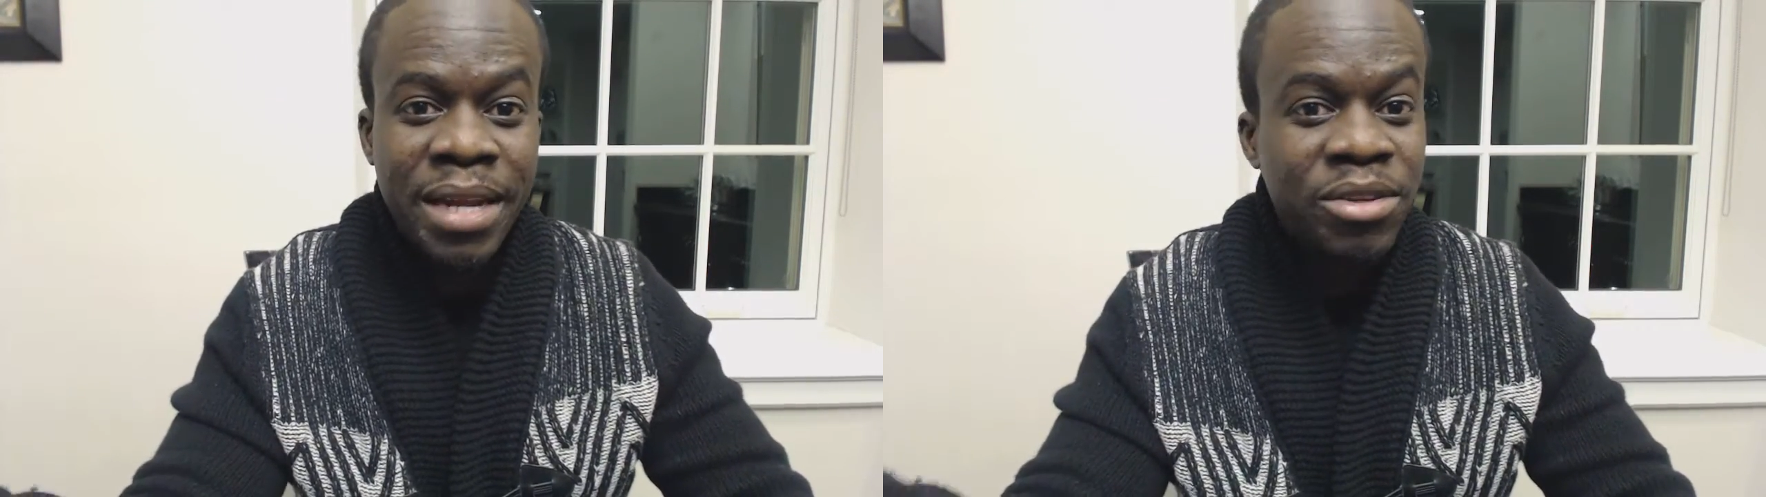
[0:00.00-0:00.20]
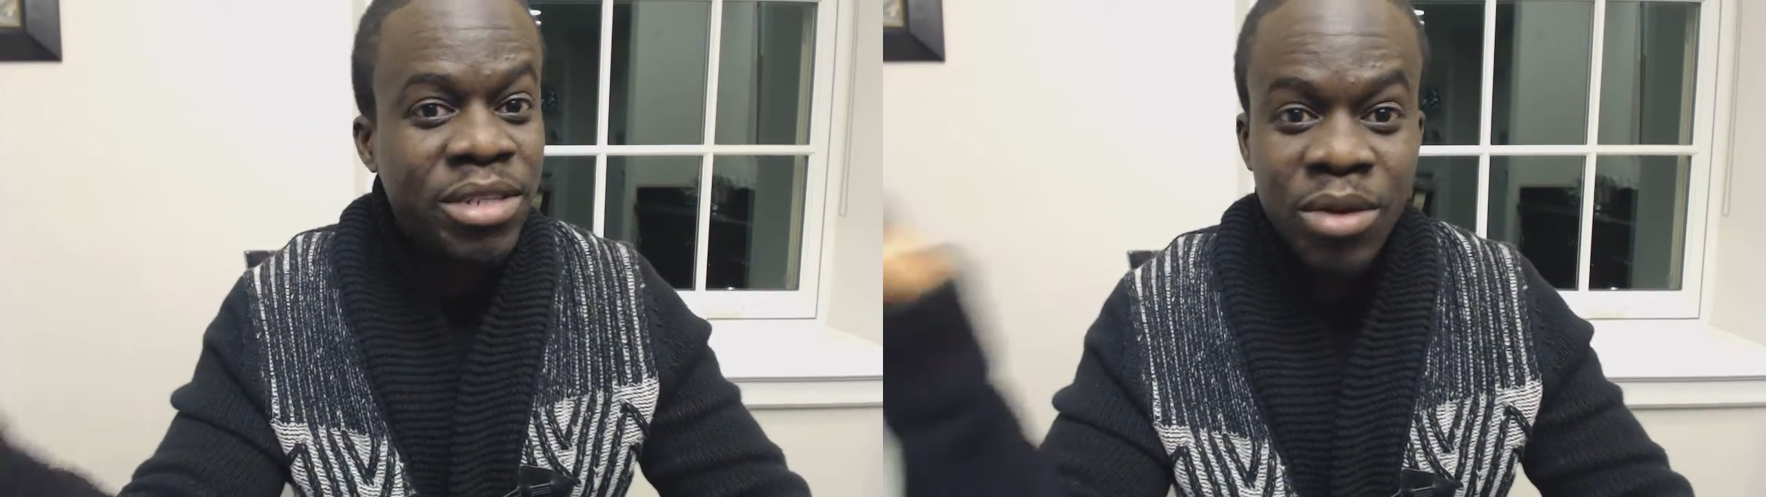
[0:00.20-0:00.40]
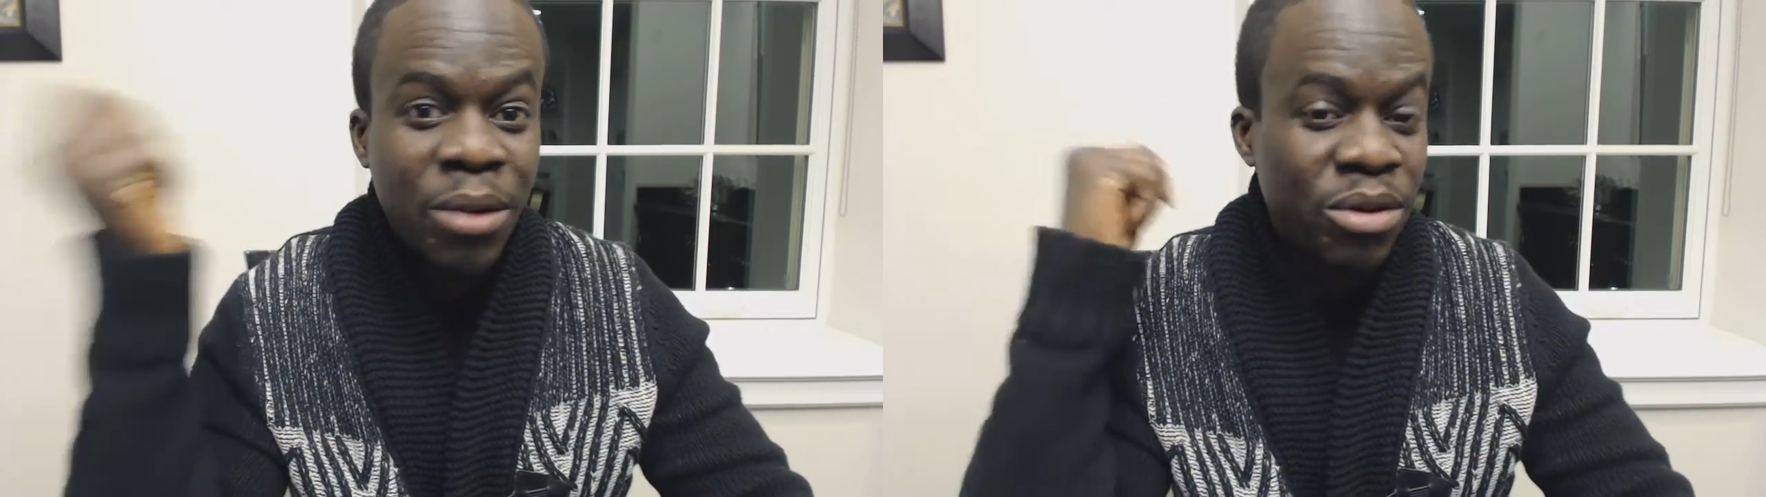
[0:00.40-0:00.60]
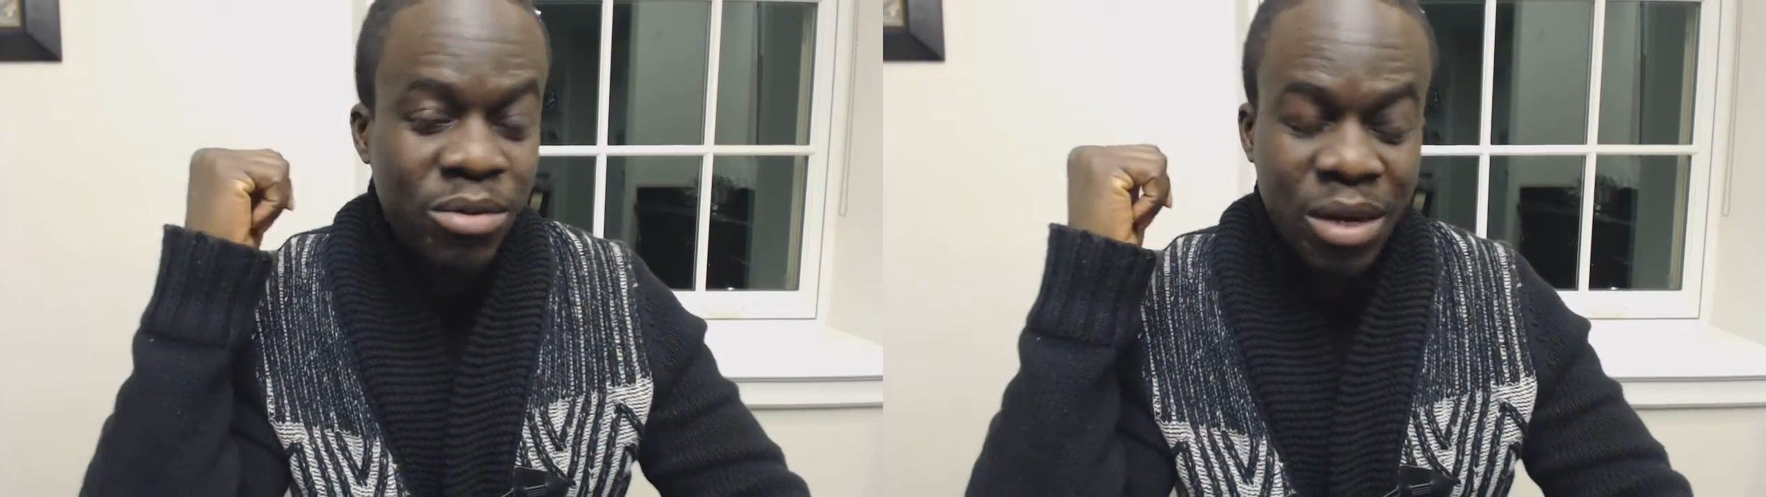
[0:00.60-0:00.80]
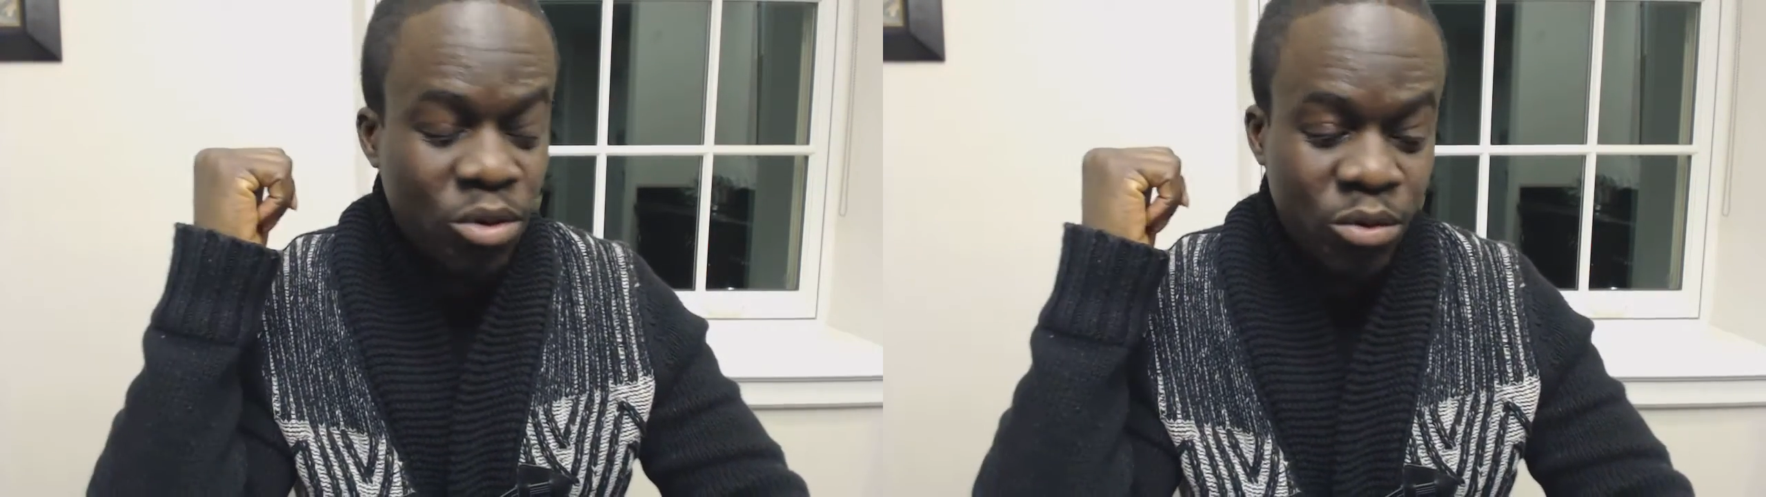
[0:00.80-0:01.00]
And you say, well, I want
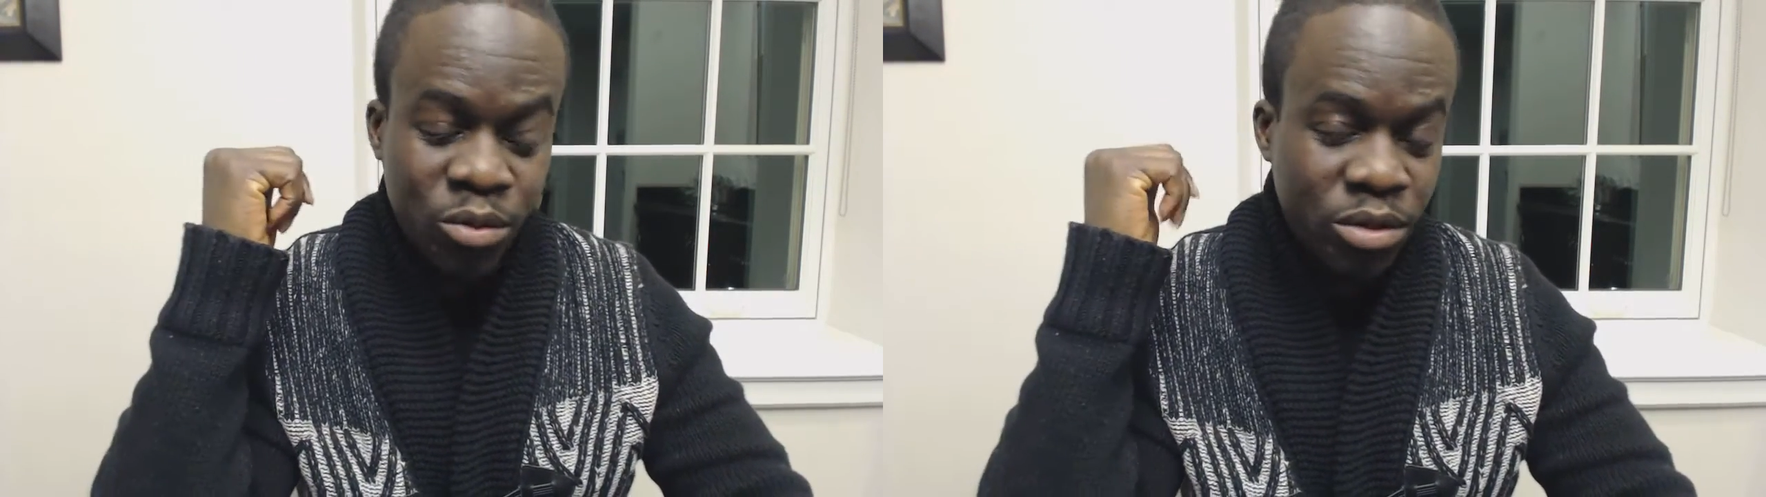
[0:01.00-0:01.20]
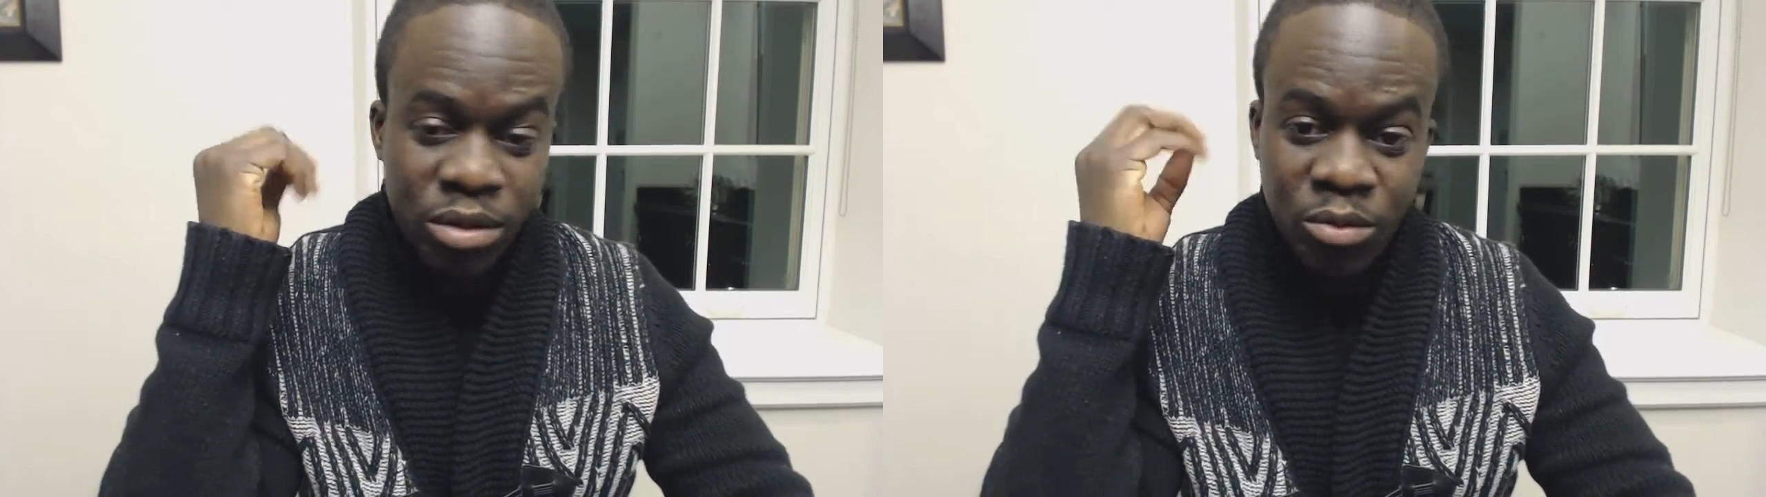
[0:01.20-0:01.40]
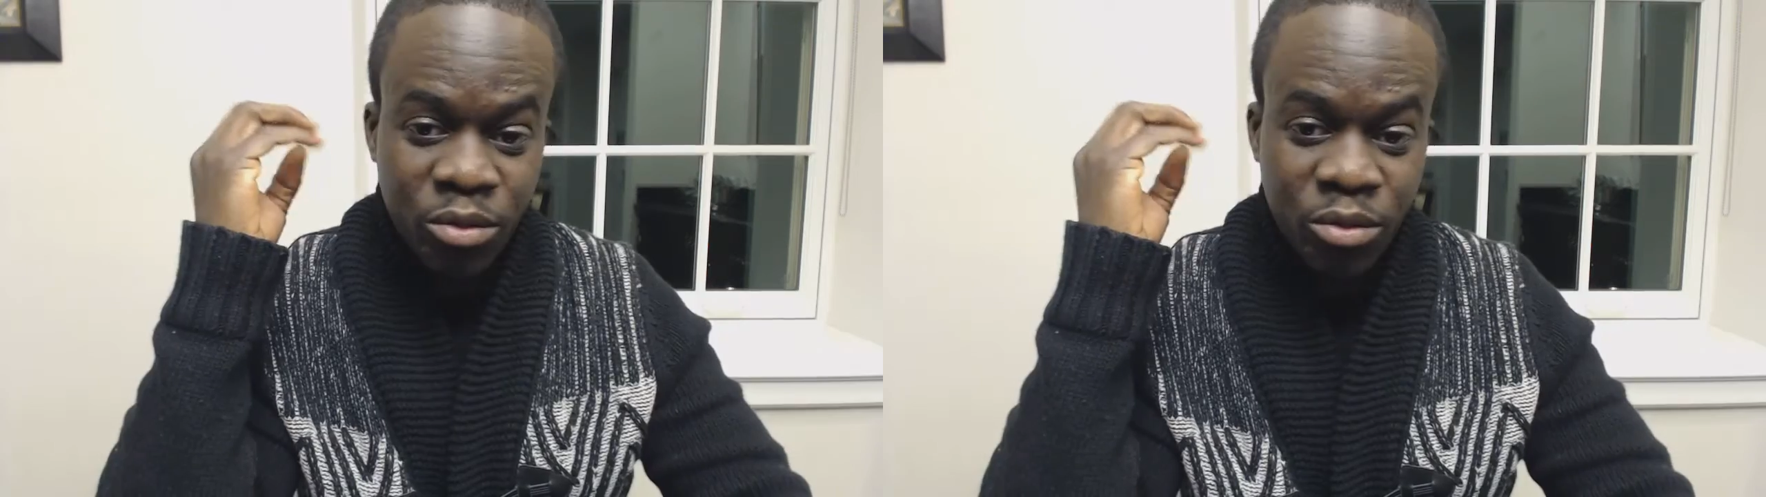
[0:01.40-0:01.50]
a woman